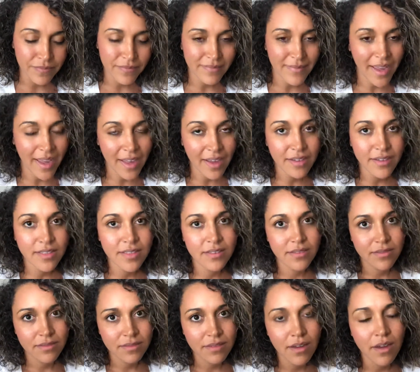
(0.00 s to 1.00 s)
And
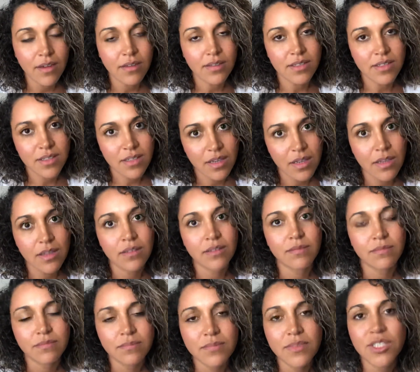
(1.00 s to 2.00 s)
honestly,
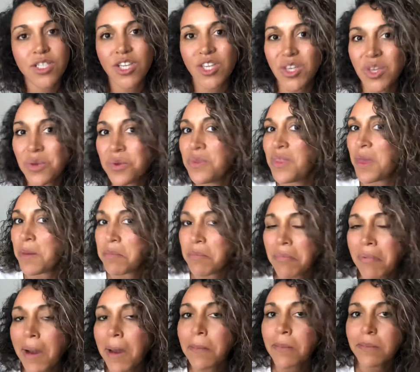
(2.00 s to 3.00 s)
to you,
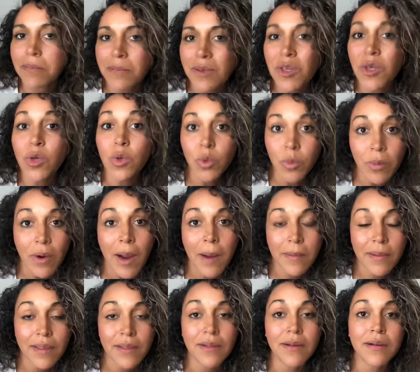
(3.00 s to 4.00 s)
you
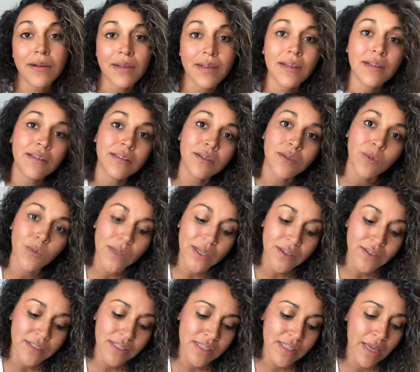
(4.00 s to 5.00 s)
probably look a little
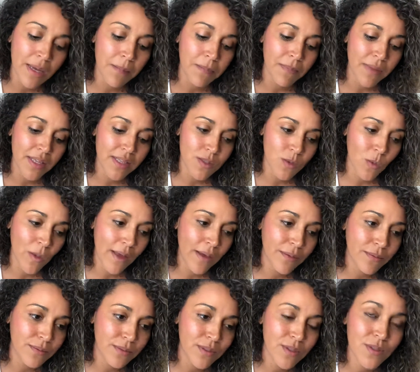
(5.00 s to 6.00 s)
weird to them as well.
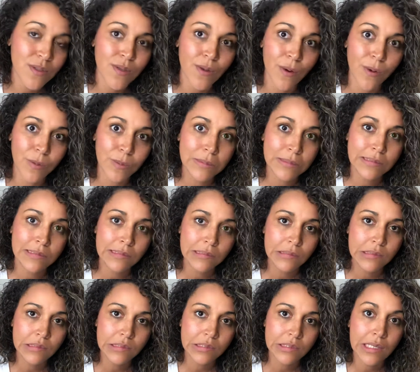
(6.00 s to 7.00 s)
So,
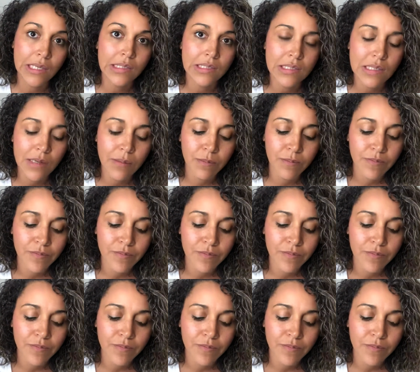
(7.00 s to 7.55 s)
heads up.